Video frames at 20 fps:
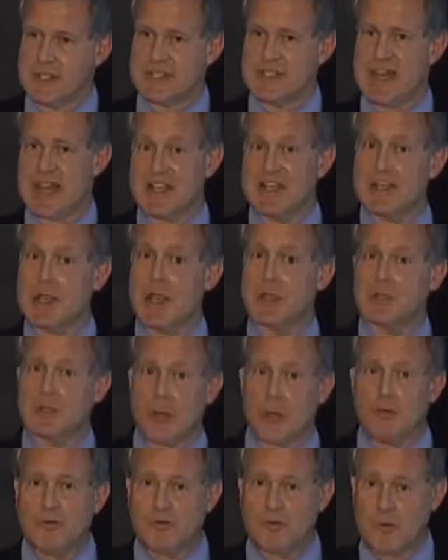These guys
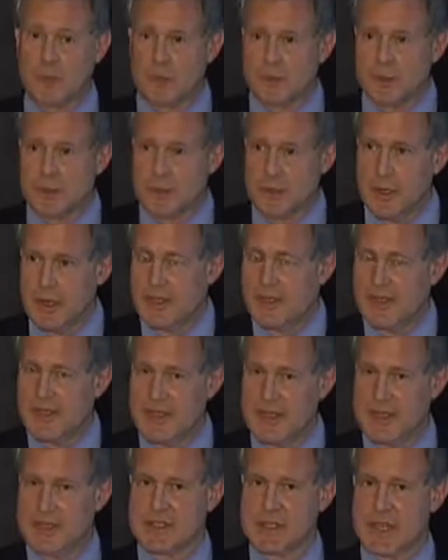don't float.
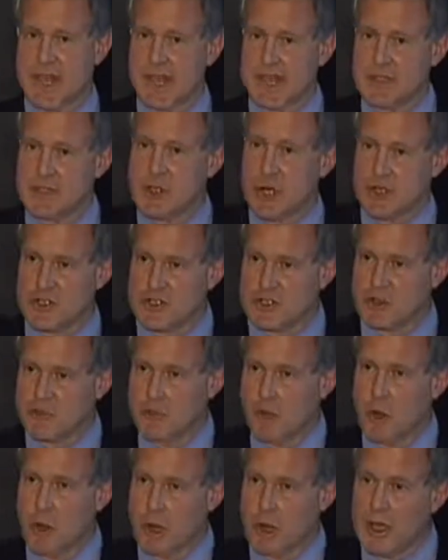These guys are
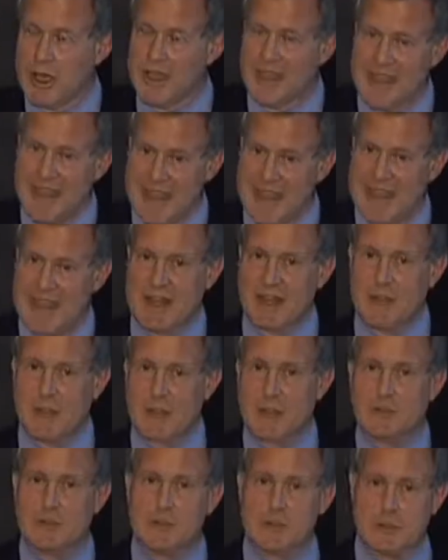small. They get
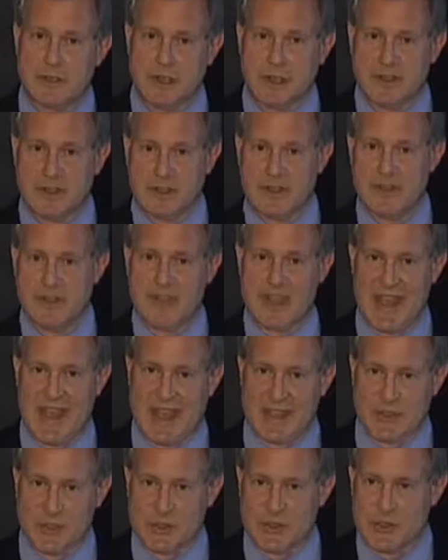underneath the
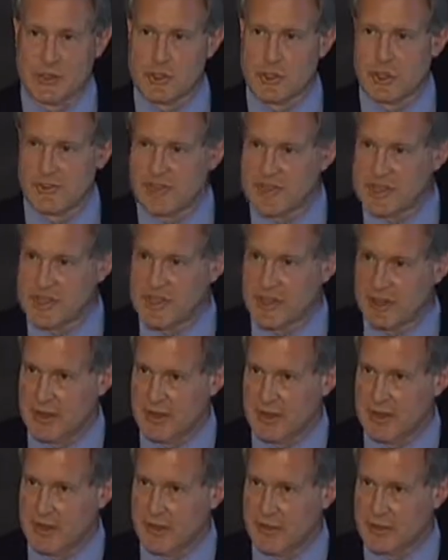edge of the surface of the
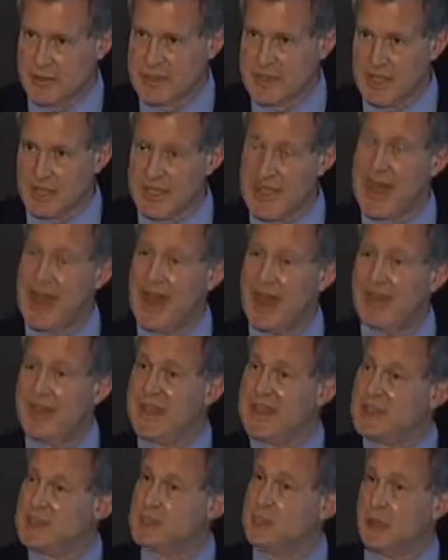endothelial cells,
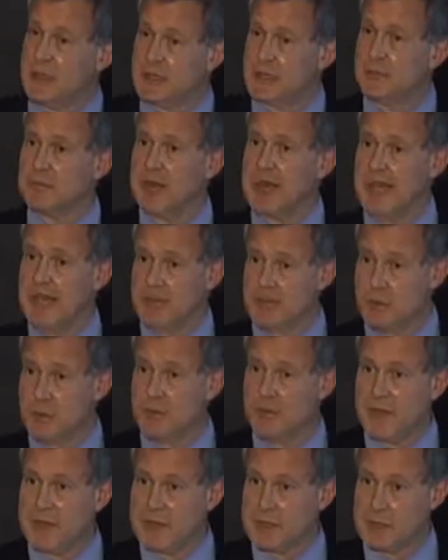and they start the plaque
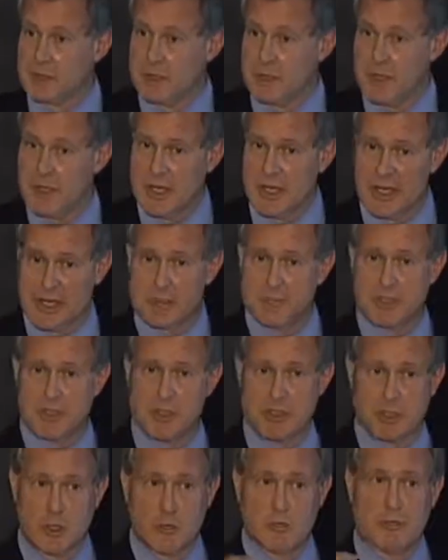formation. And it's
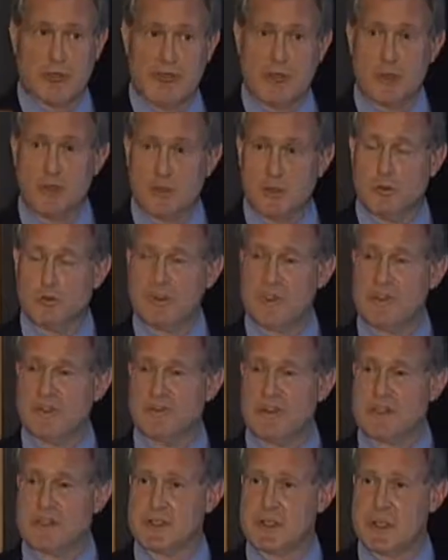been shown by numerous
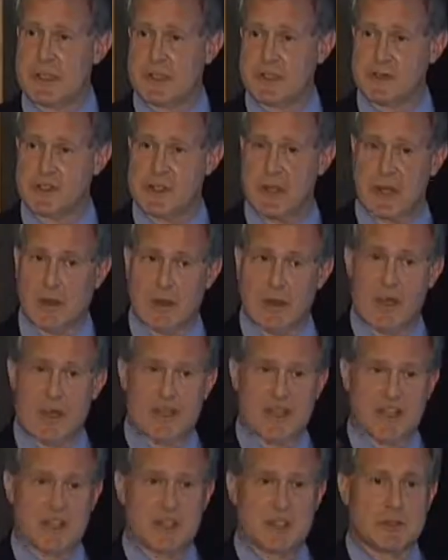investigators now
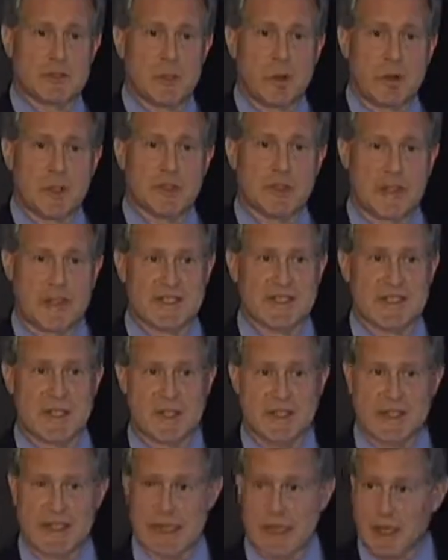that small dense
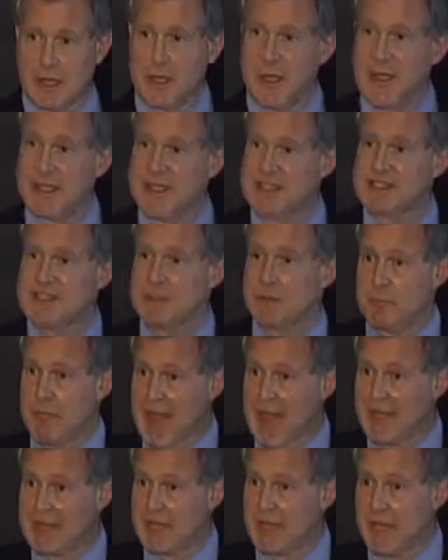LDL is the
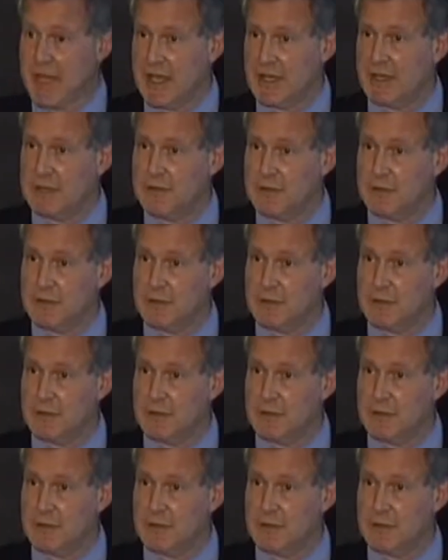bad guy.